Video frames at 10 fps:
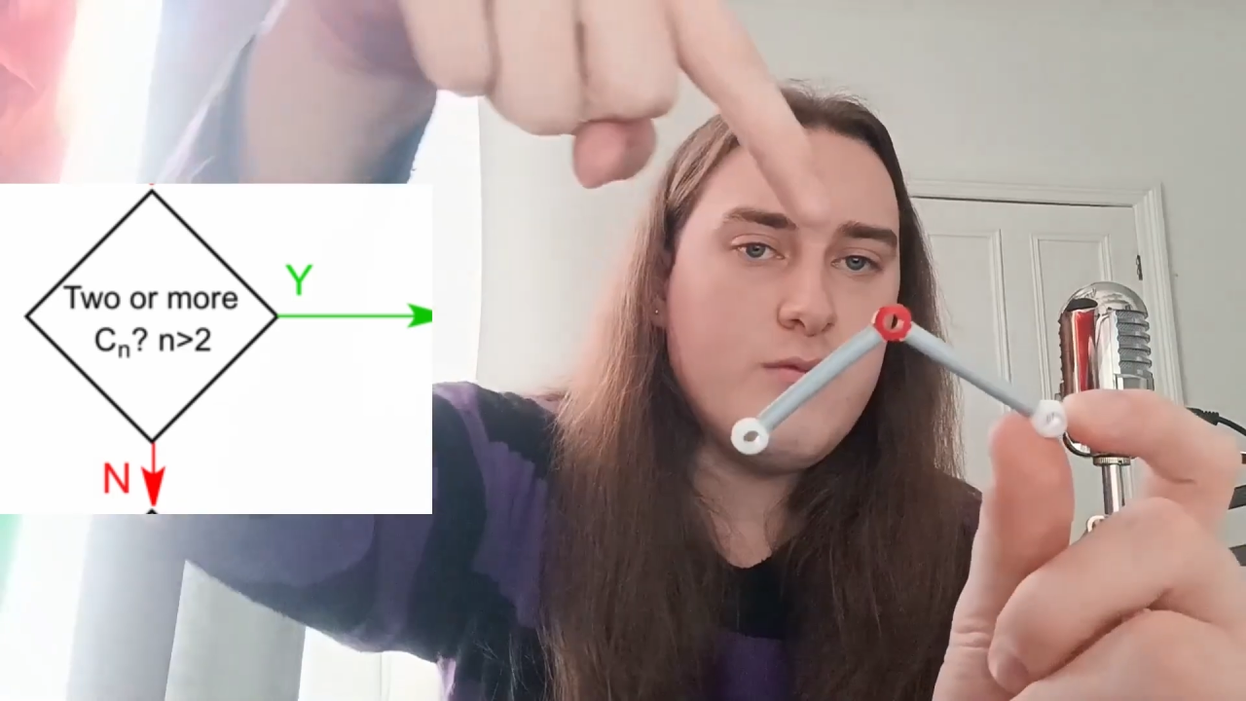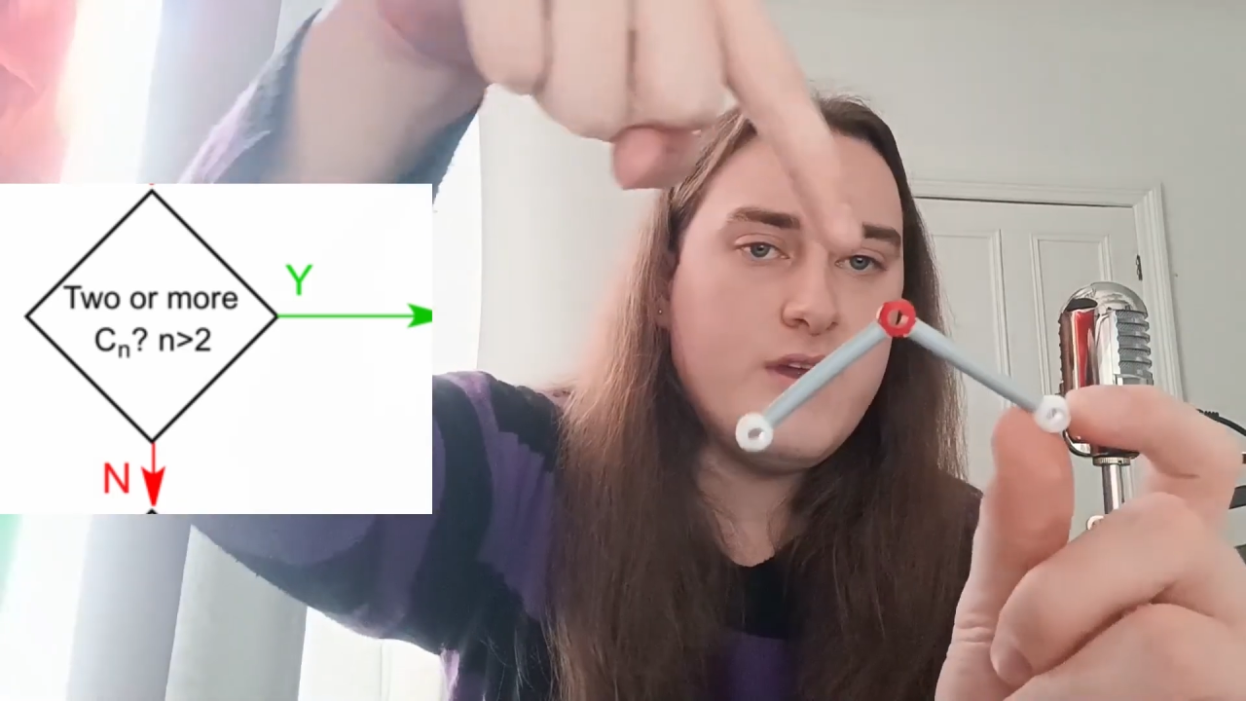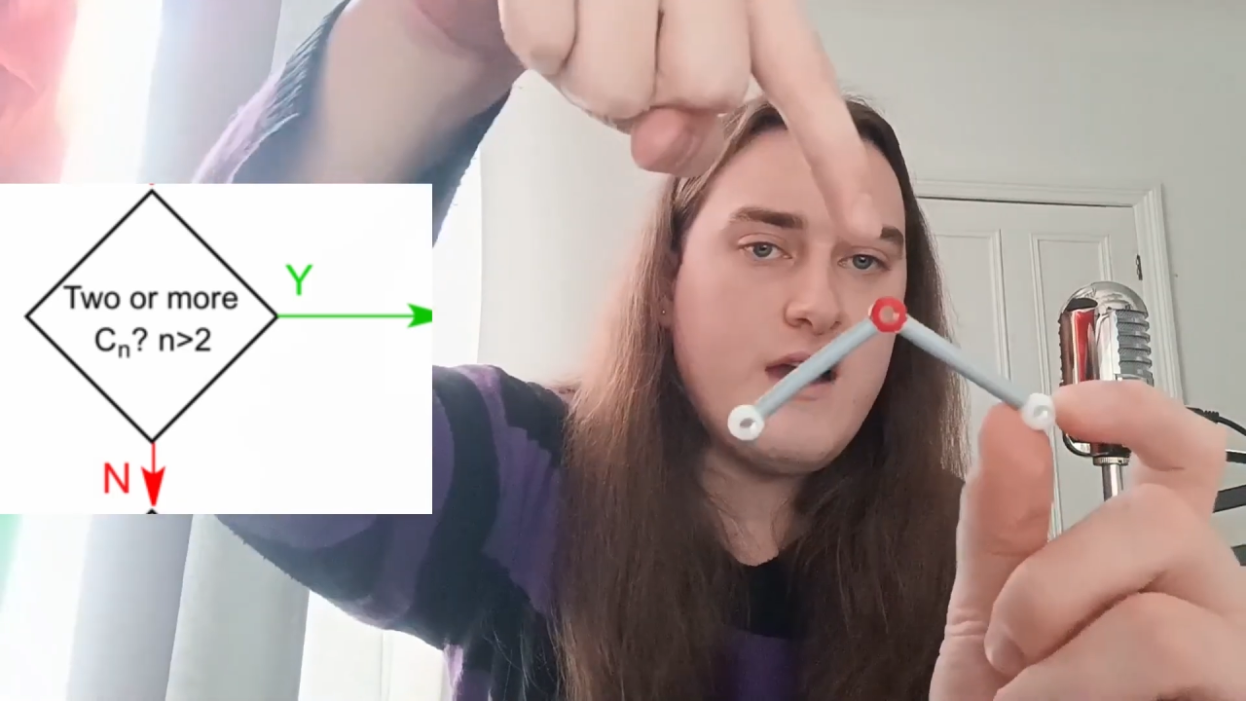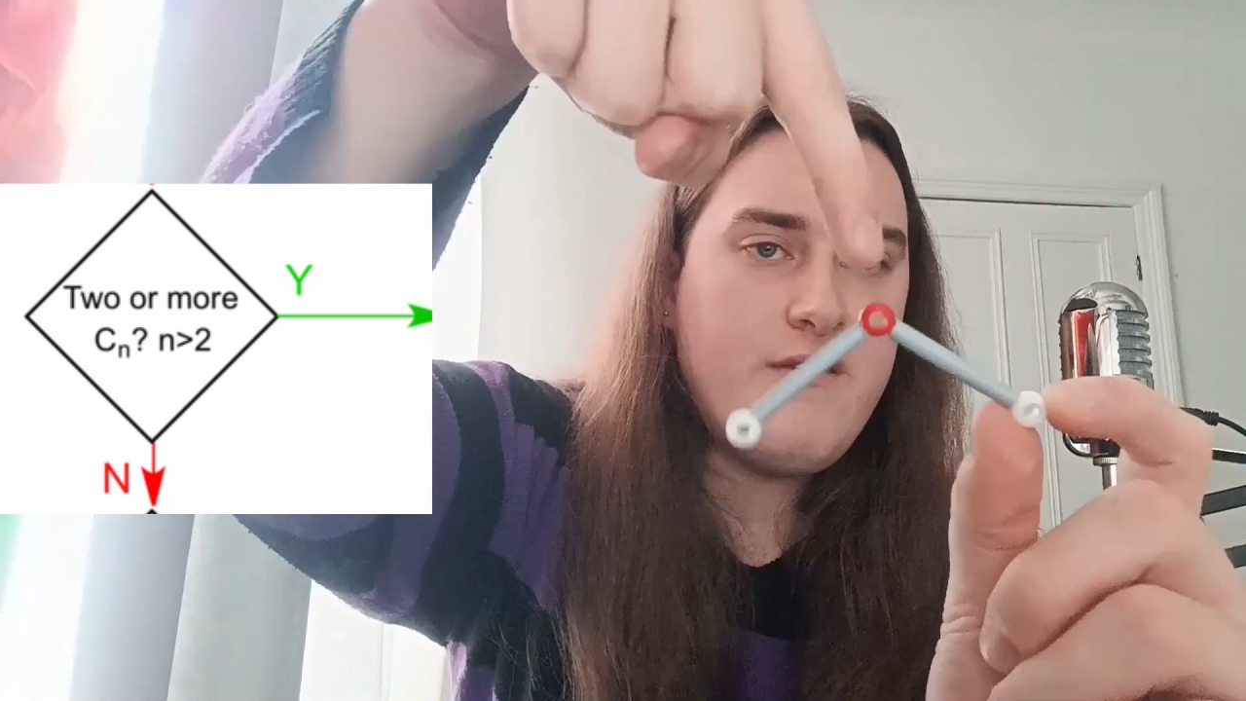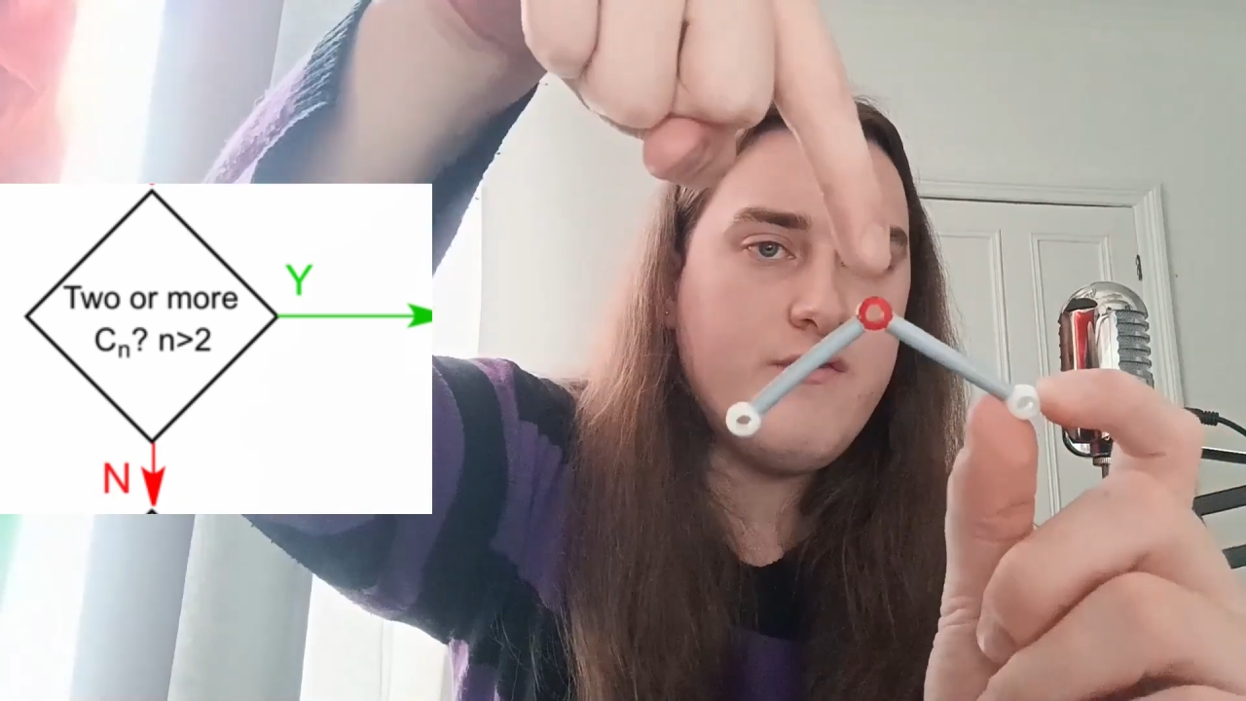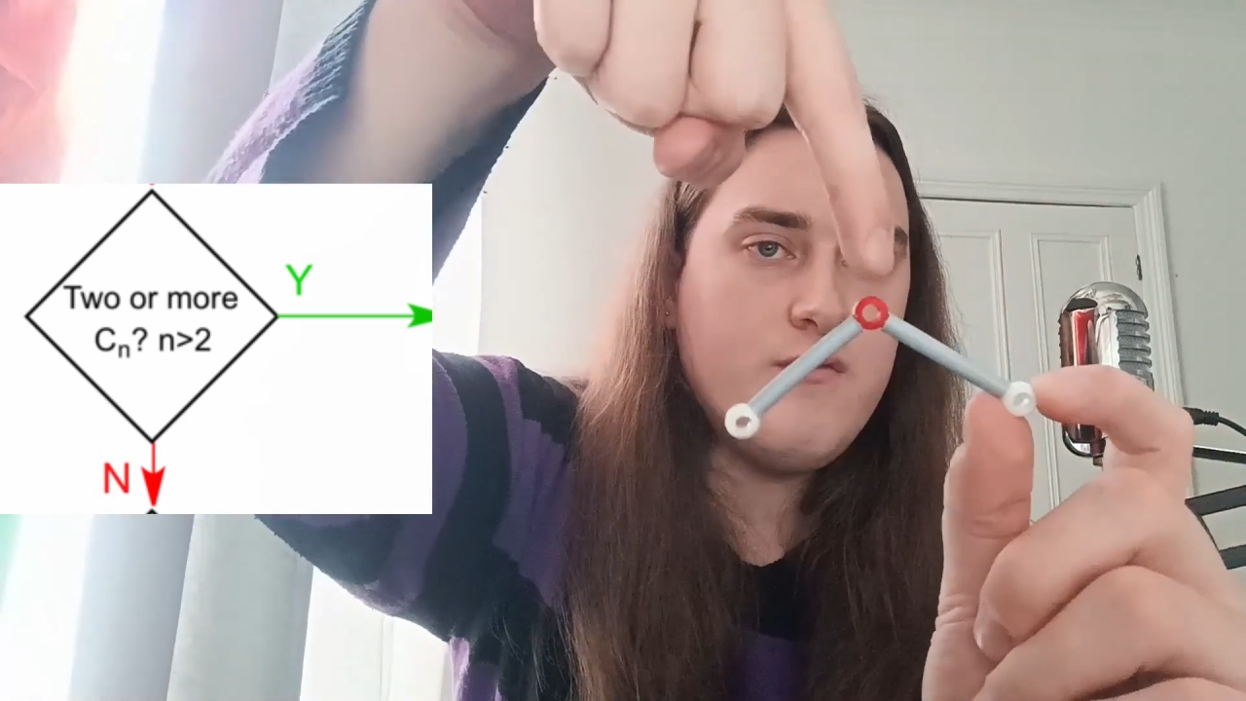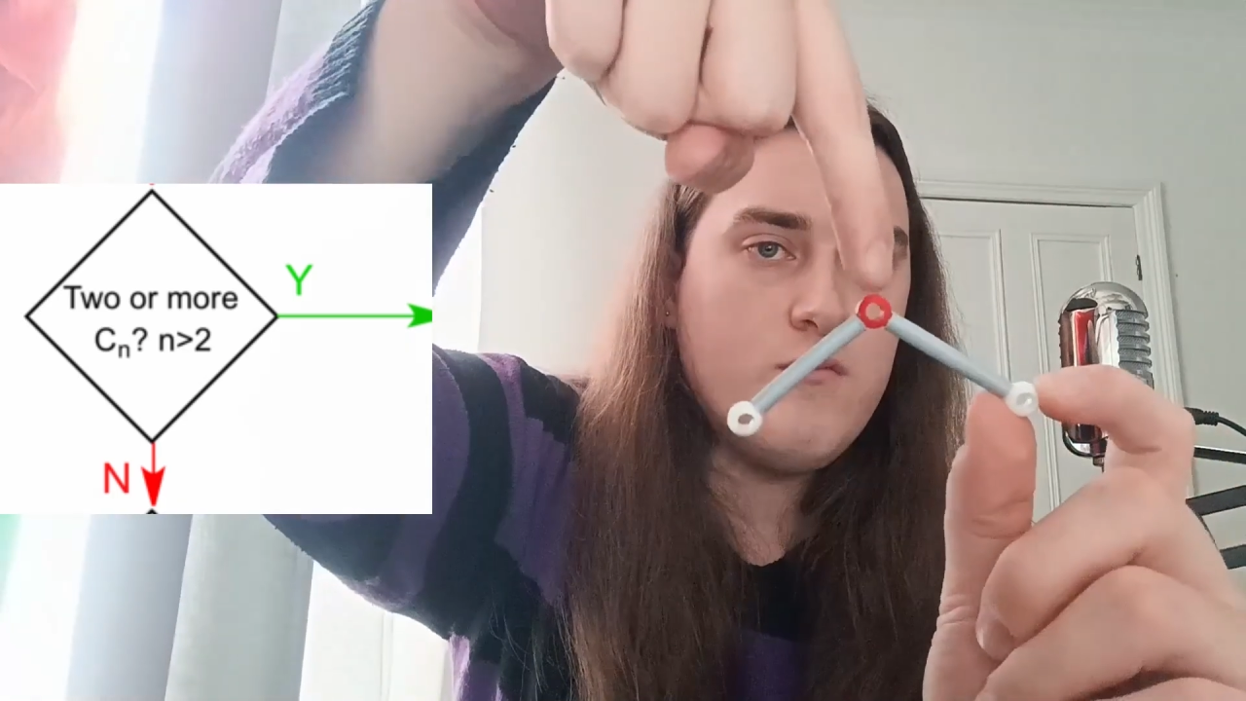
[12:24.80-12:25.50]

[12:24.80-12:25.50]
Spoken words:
We have